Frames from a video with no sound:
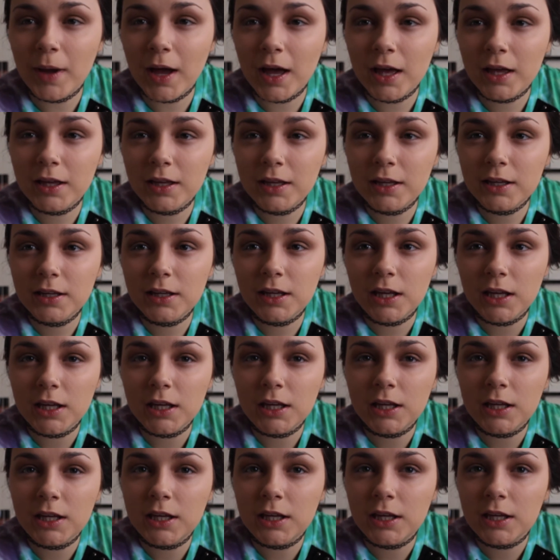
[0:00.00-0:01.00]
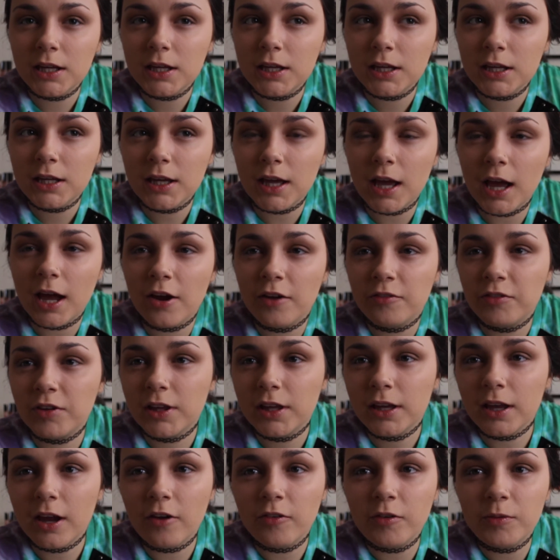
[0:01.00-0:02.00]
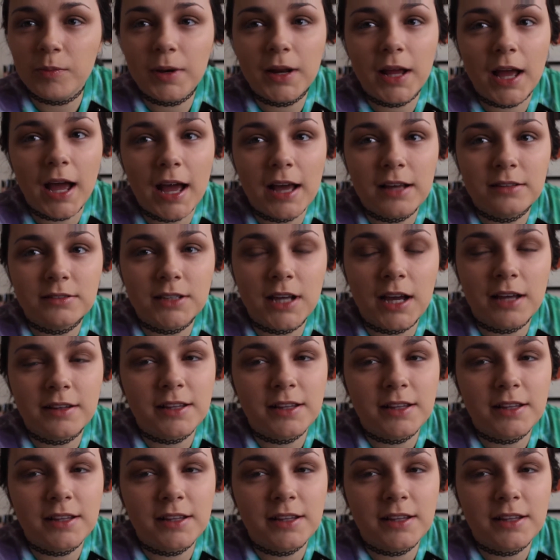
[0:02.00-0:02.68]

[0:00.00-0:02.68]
palette I feel like everybody has it.